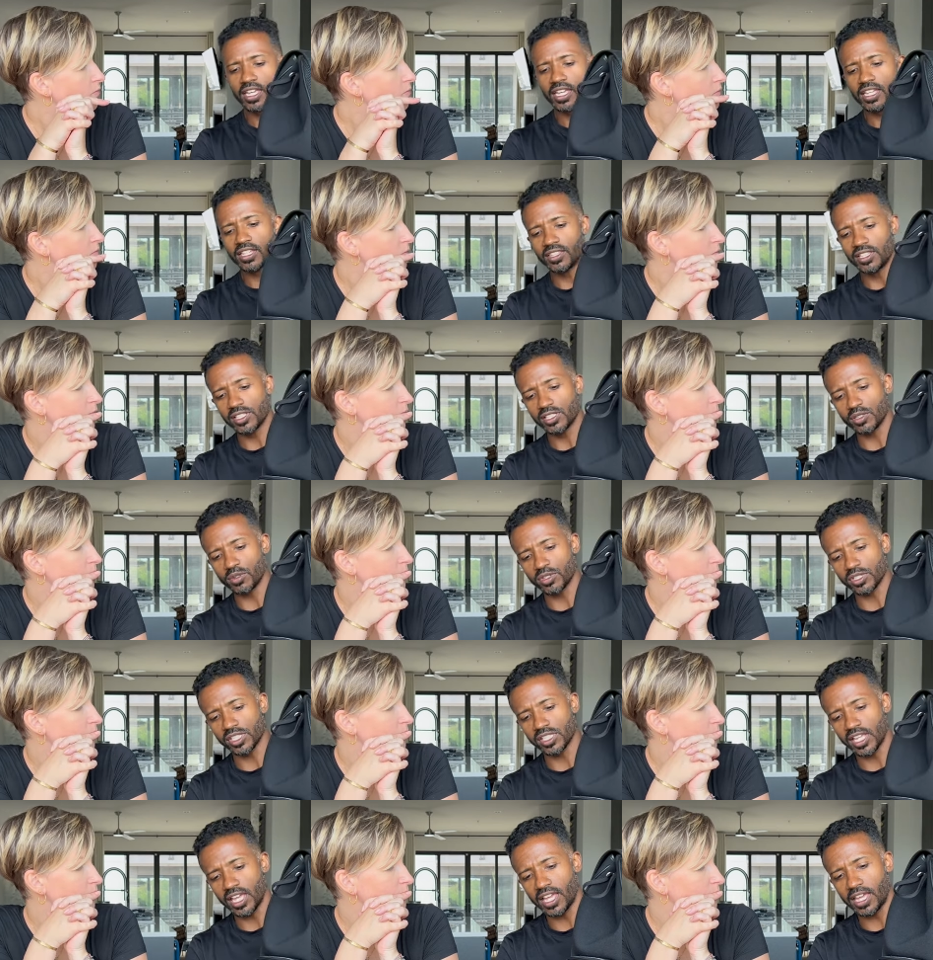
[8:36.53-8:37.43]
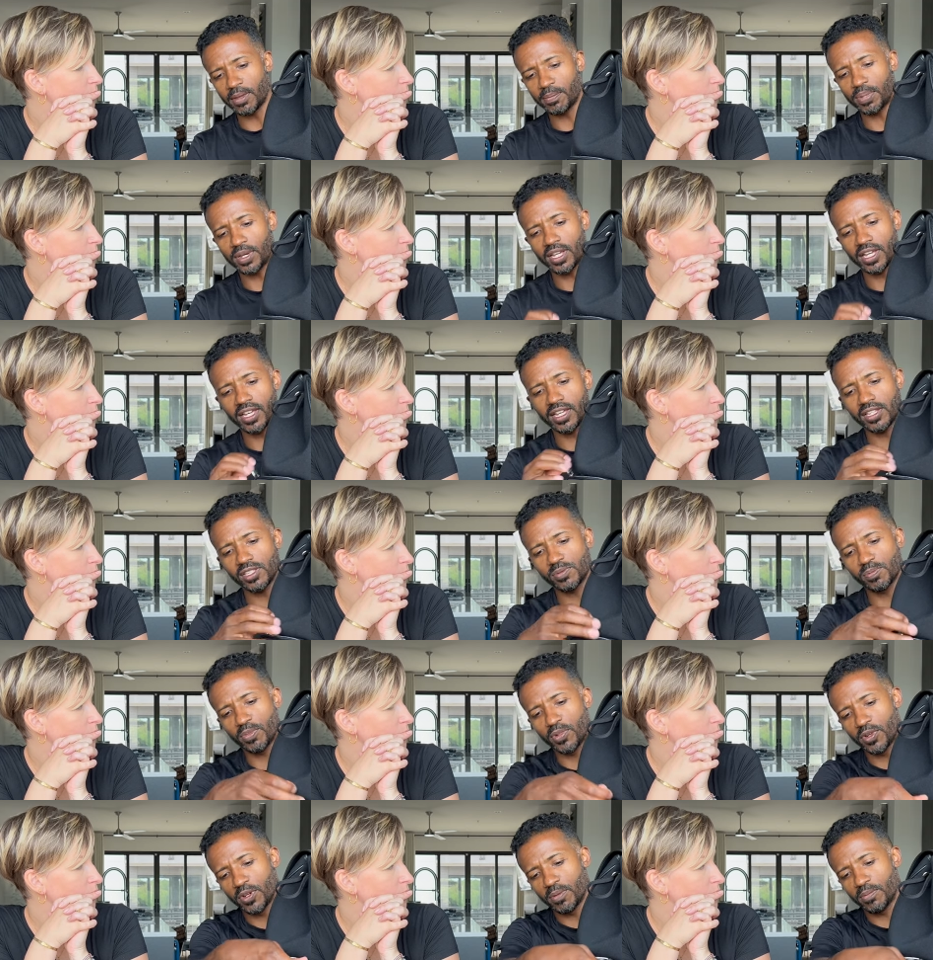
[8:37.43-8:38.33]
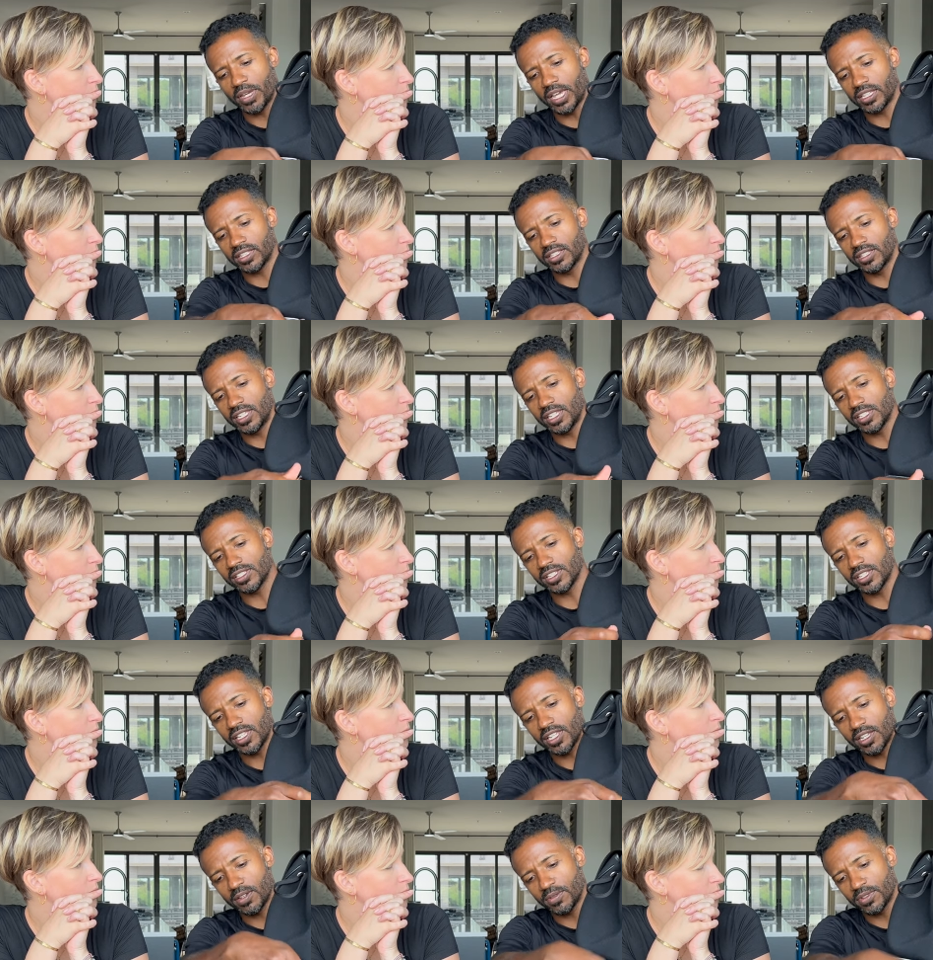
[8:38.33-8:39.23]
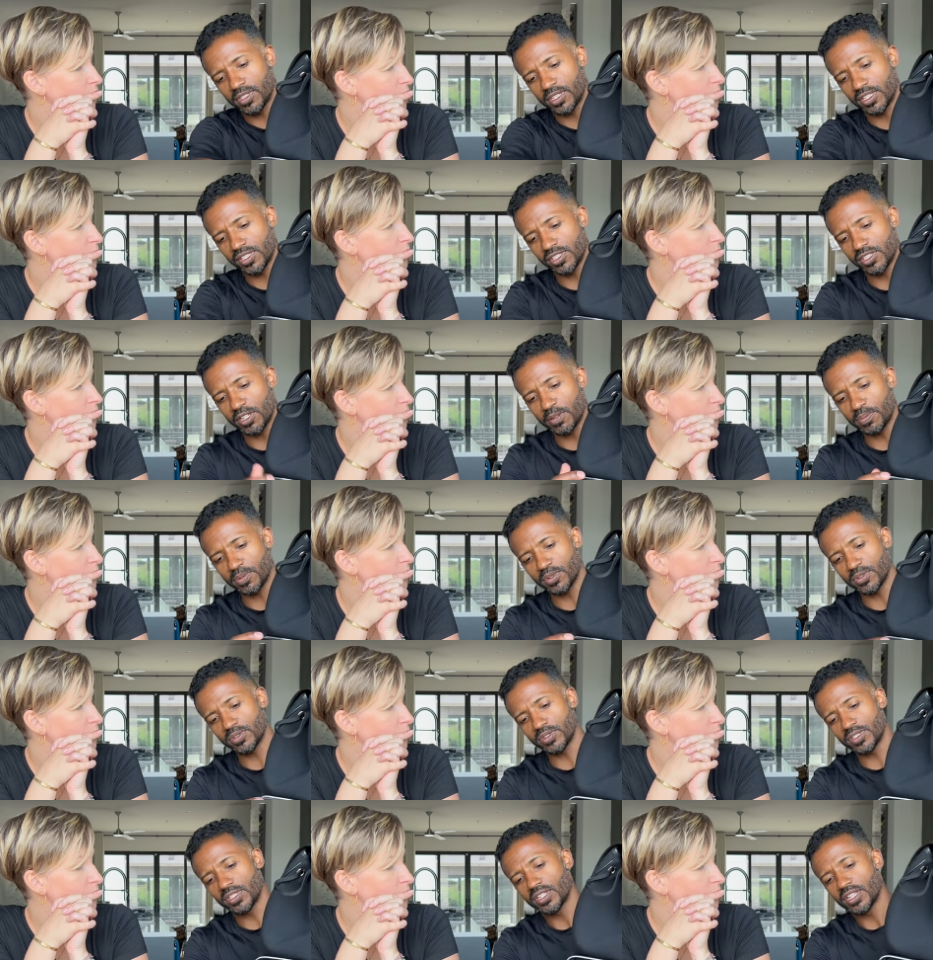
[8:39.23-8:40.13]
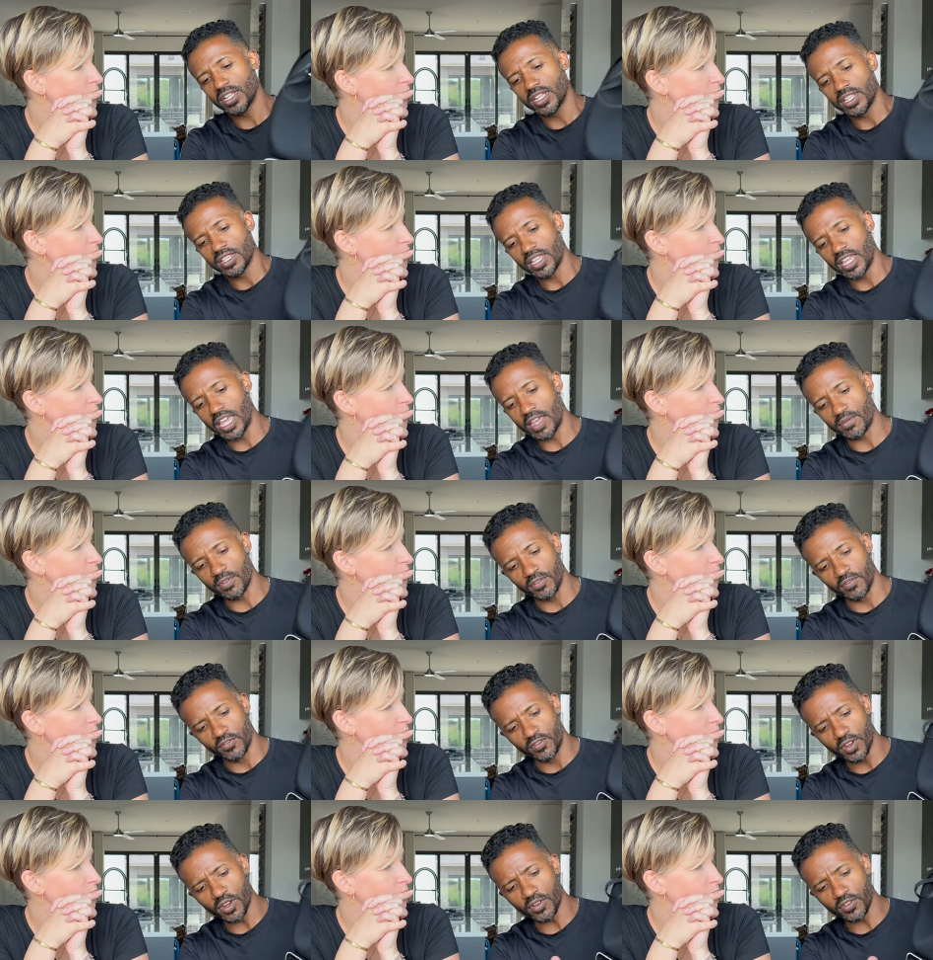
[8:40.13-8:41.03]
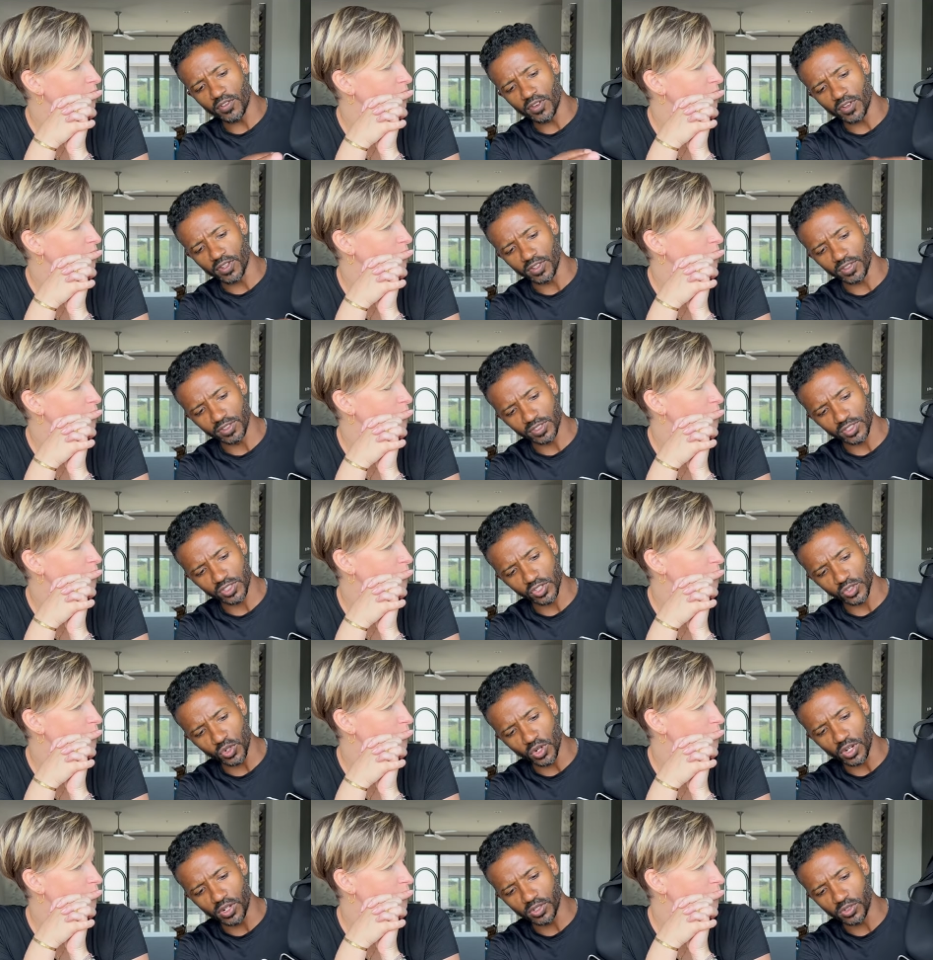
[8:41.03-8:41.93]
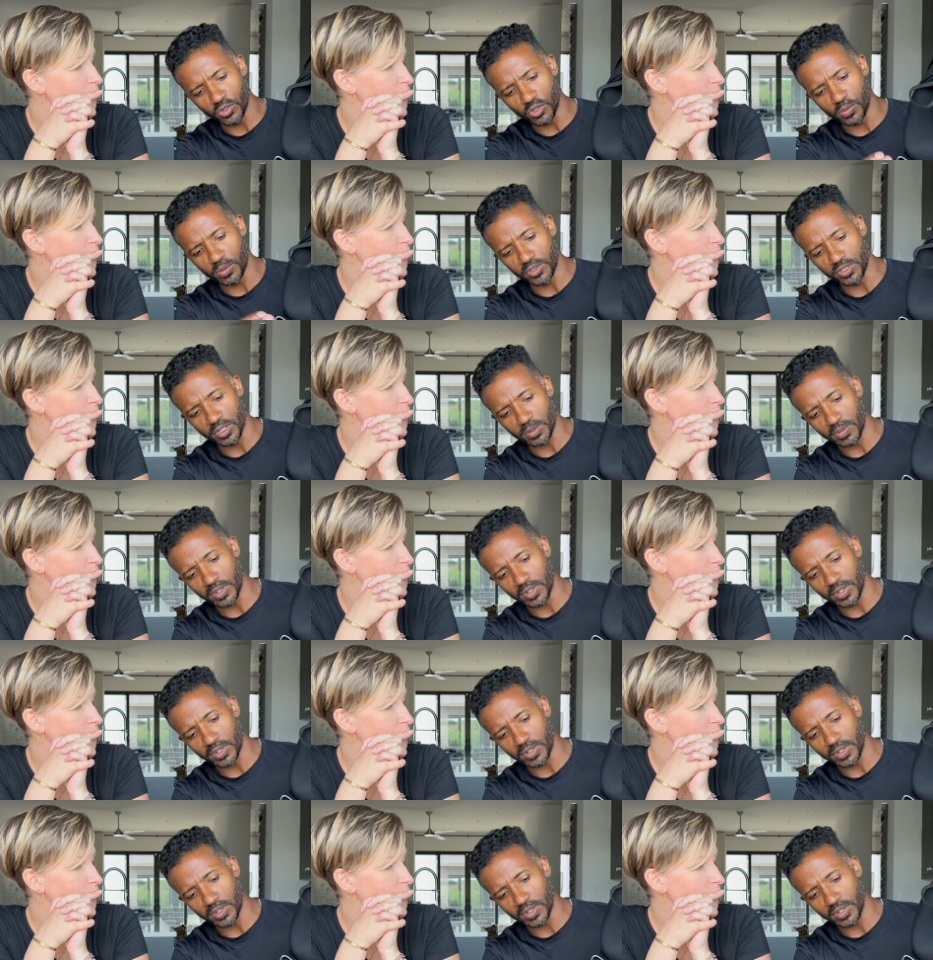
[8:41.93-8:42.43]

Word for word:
Speaker 1: These little side pods, going back to these again with these zippers, they have a very, very strong durable zipper.